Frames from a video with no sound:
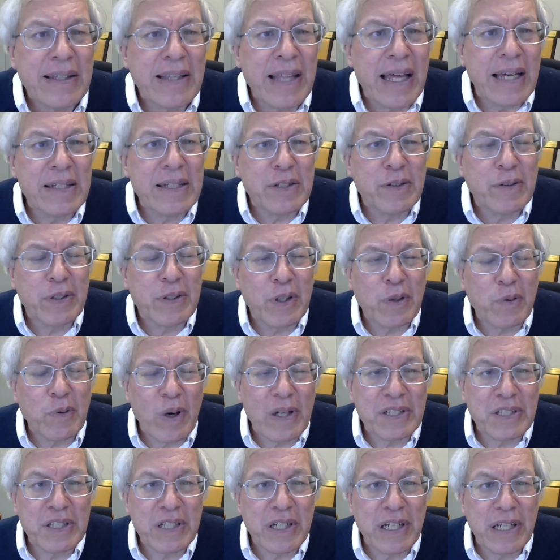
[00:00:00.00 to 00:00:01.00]
Then during the
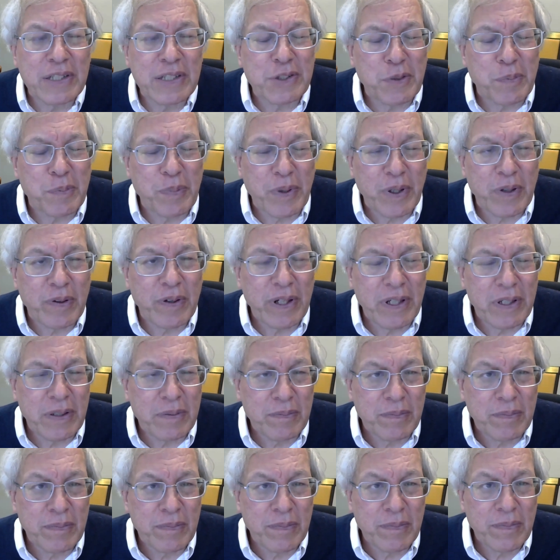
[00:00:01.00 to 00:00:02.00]
question and answer period,
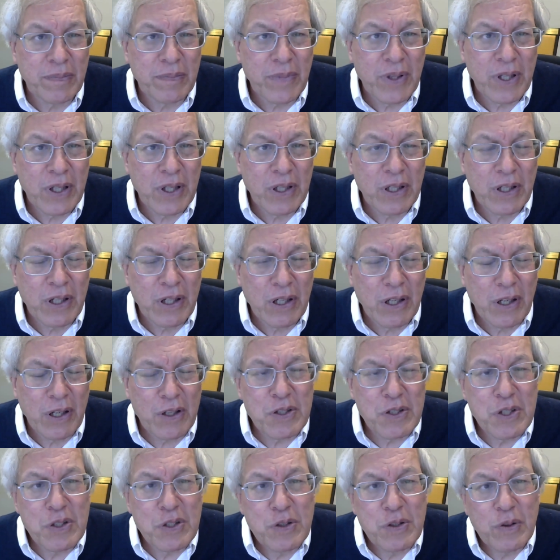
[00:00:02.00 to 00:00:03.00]

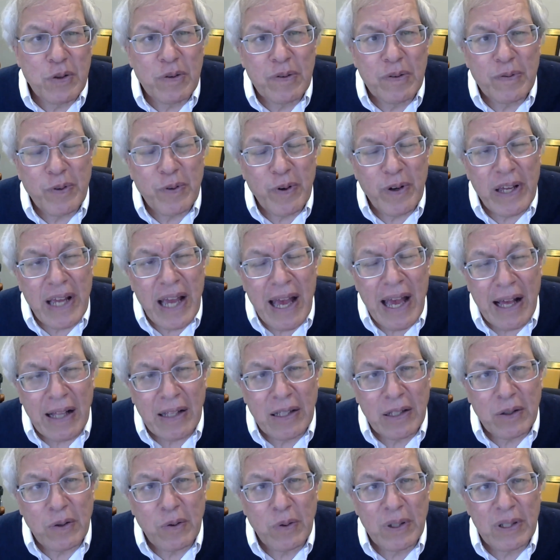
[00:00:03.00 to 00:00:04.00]
a student very
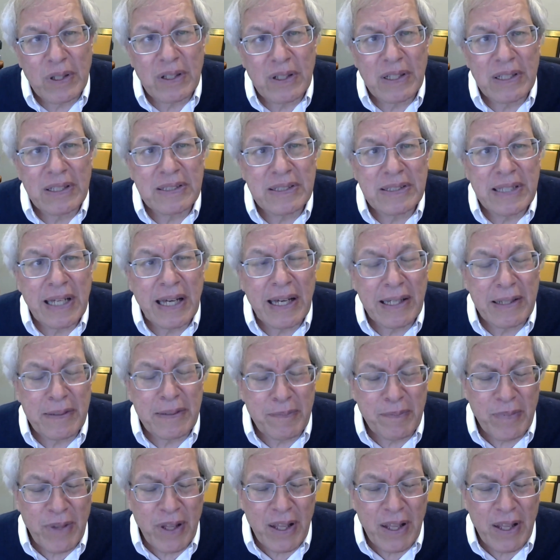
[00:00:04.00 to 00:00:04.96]
eloquently said